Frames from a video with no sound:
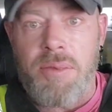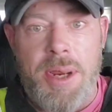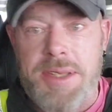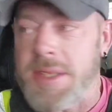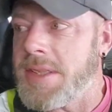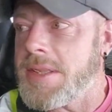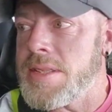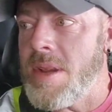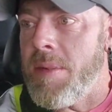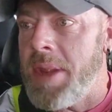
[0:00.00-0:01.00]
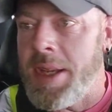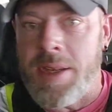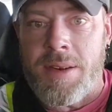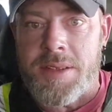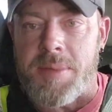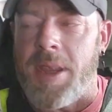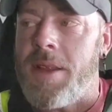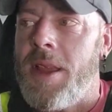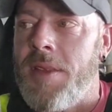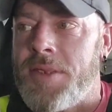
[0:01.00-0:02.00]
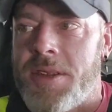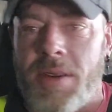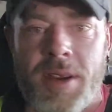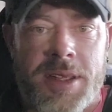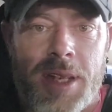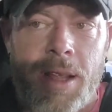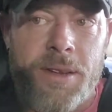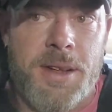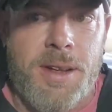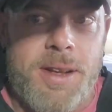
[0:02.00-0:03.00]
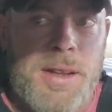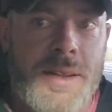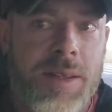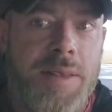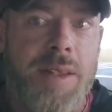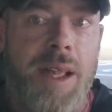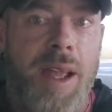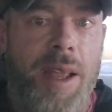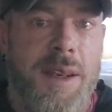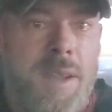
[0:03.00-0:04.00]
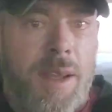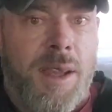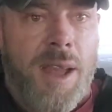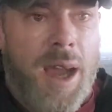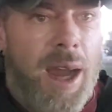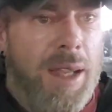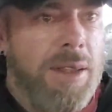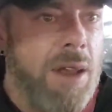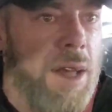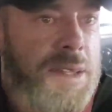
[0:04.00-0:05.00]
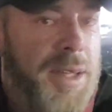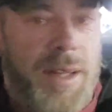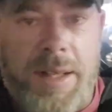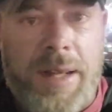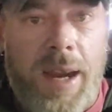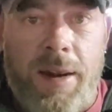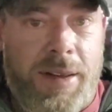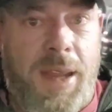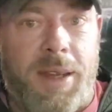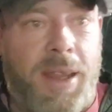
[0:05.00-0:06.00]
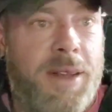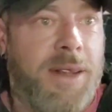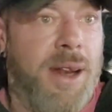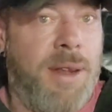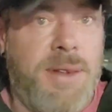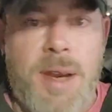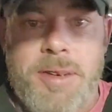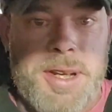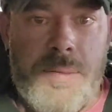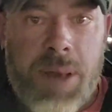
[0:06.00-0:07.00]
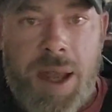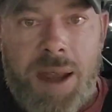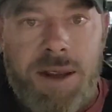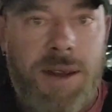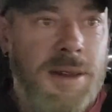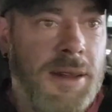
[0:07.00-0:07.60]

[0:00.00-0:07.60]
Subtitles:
I've wasted so many years of my life to drugs and alcohol, and I lost an entire decade that I'll never get back.